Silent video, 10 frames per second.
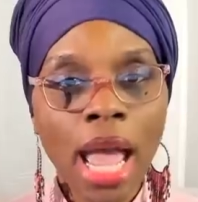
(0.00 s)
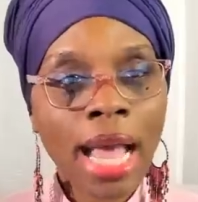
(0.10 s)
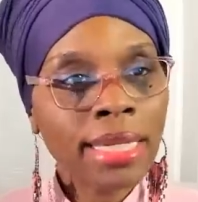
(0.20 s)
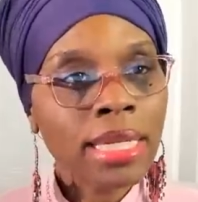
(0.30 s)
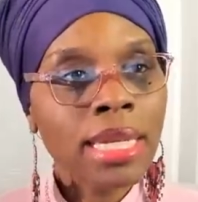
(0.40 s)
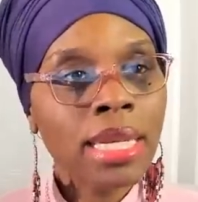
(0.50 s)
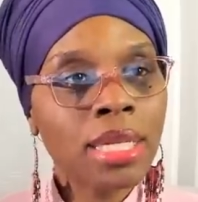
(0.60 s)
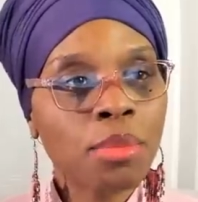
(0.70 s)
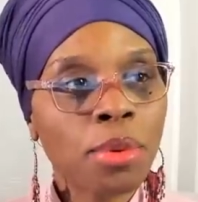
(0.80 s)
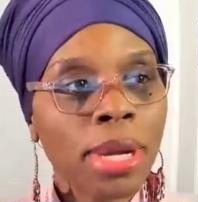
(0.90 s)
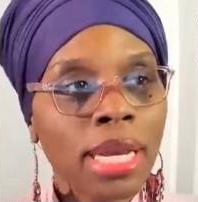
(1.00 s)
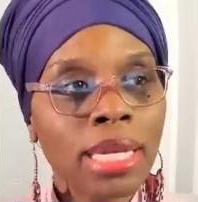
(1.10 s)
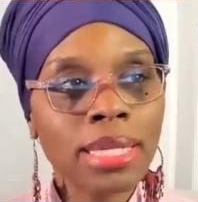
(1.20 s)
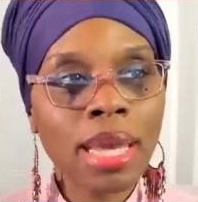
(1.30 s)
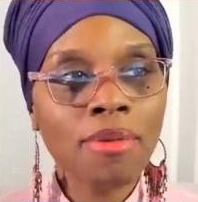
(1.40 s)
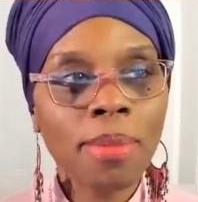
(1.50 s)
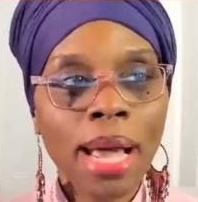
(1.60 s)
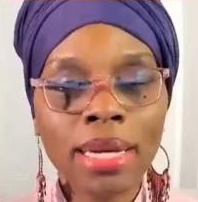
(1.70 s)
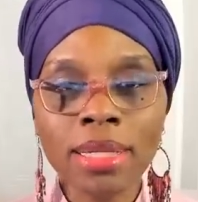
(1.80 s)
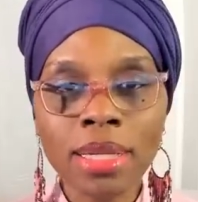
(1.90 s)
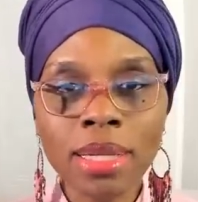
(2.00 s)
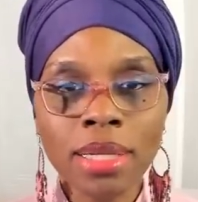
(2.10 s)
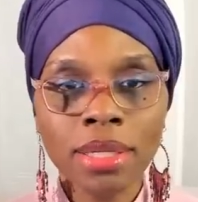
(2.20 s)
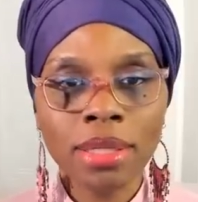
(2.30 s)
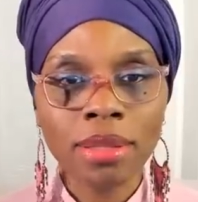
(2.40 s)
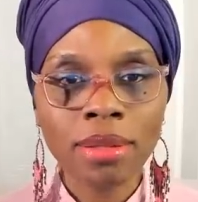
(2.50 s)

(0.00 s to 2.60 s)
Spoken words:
I just needed to bring this to everybody's attention.